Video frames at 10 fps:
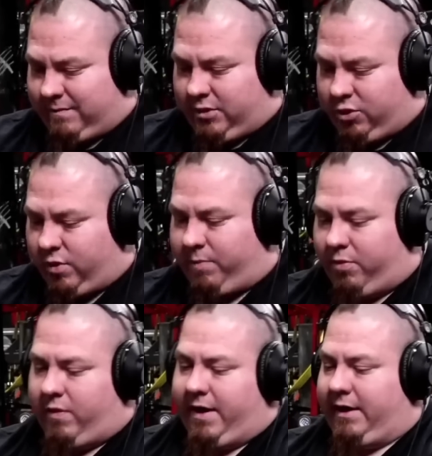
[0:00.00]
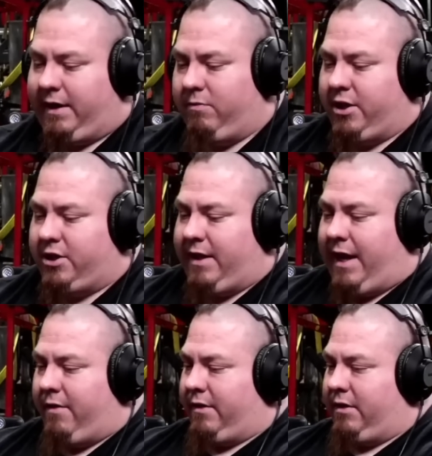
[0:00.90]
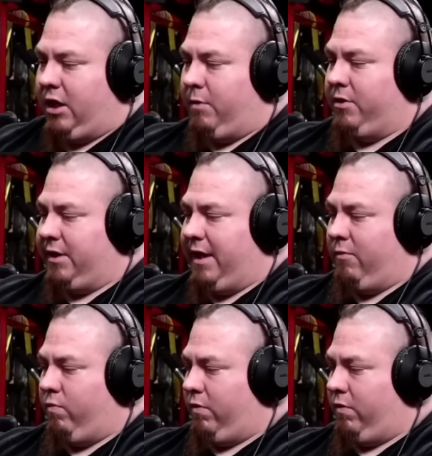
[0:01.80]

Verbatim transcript: to a point, like you mentioned, how like the dumbbells get